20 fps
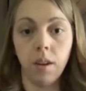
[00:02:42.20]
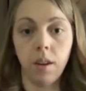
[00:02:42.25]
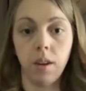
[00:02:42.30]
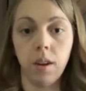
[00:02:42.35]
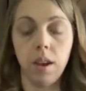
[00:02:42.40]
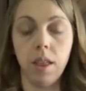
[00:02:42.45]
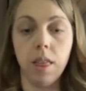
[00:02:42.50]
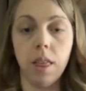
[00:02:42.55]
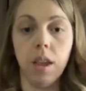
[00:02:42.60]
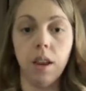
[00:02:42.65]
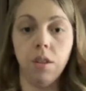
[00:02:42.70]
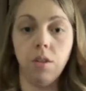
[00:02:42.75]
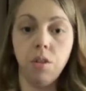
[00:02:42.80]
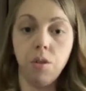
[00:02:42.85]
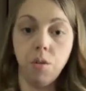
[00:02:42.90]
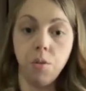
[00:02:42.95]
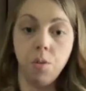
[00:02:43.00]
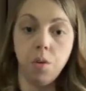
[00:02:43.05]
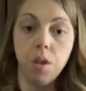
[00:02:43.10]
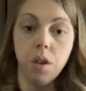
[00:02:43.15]
and then
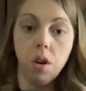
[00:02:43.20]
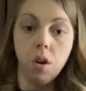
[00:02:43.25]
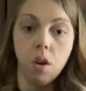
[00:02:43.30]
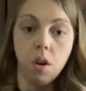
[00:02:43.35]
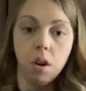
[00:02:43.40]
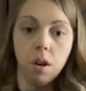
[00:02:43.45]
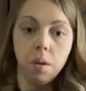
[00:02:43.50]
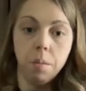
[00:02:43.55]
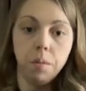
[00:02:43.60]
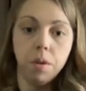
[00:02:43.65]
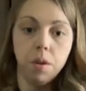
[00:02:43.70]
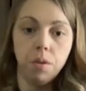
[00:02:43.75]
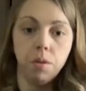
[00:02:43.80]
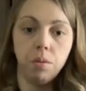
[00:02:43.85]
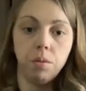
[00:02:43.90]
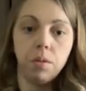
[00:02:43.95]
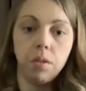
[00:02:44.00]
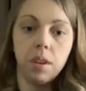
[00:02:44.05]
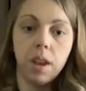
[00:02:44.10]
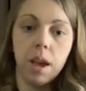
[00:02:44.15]
to the arm you
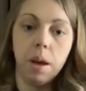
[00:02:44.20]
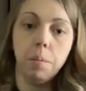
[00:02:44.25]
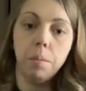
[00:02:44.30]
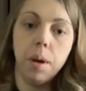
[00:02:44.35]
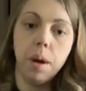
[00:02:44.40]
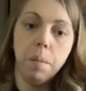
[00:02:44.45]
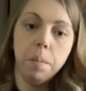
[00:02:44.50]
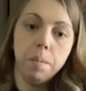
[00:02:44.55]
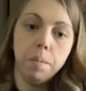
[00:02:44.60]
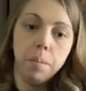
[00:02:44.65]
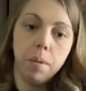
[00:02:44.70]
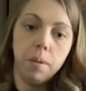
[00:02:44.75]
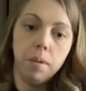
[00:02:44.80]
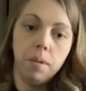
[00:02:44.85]
tap up